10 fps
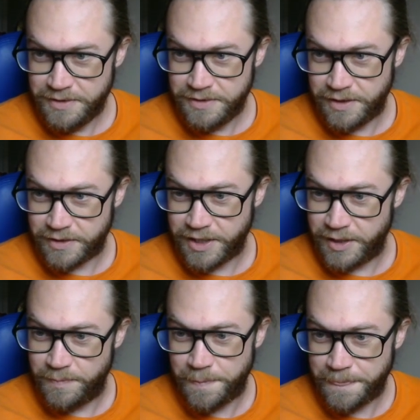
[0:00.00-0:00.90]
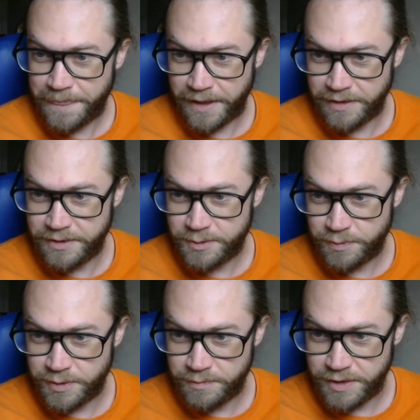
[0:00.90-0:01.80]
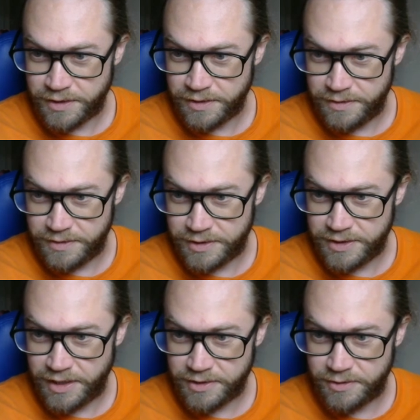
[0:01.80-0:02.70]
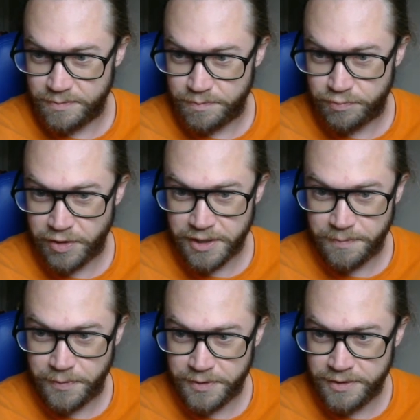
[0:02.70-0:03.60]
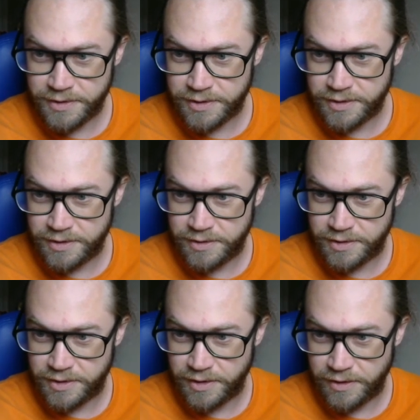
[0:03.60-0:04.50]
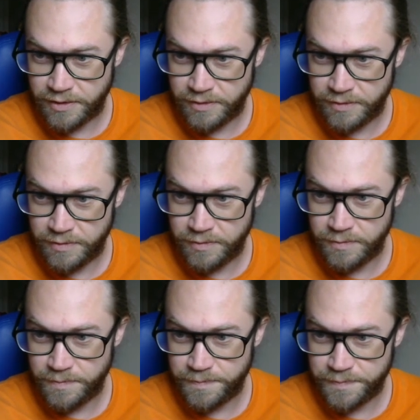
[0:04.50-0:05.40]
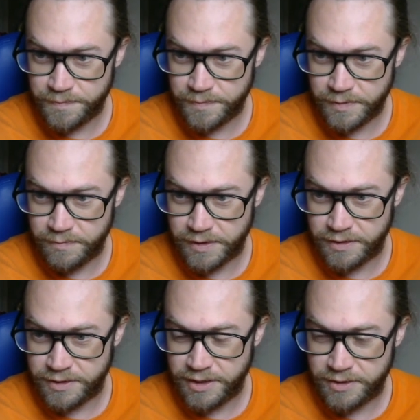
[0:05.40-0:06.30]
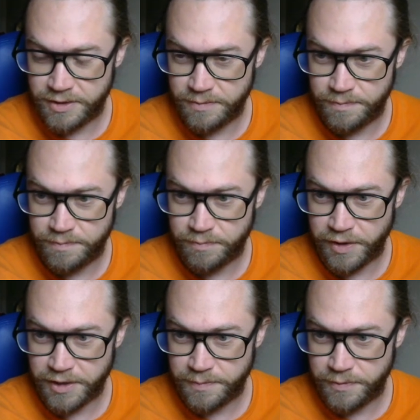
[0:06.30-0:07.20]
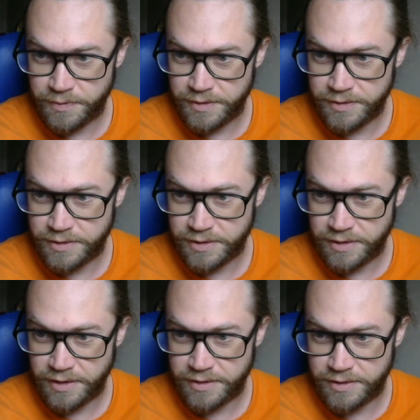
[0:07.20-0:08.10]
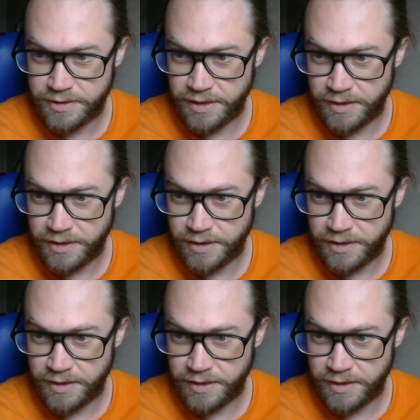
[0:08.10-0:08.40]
Okay, and at this point we can set some breakpoints. So we can set a breakpoint at